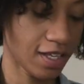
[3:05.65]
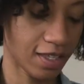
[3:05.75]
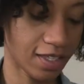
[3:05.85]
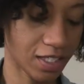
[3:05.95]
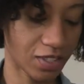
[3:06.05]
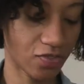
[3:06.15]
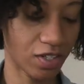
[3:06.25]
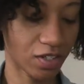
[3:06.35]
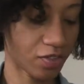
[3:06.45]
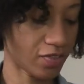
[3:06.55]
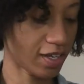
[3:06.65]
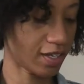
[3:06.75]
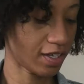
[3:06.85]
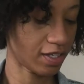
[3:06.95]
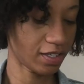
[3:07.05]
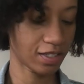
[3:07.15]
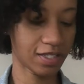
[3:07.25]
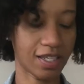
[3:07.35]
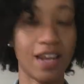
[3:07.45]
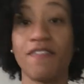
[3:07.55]
this Vineyard
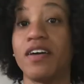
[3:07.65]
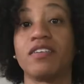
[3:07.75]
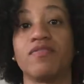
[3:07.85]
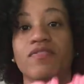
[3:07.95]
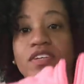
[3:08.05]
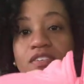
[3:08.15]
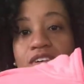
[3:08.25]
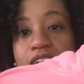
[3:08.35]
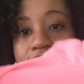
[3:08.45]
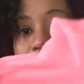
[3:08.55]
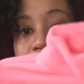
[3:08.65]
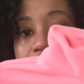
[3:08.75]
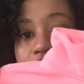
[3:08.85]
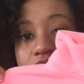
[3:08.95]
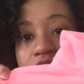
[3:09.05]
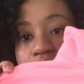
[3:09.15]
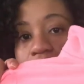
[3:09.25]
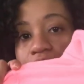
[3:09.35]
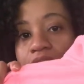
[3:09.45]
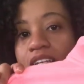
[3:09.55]
Vines, and I found a Vineyard Vines t-shirt
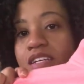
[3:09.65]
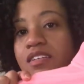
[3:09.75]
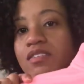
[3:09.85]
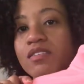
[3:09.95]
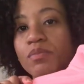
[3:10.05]
that I didn't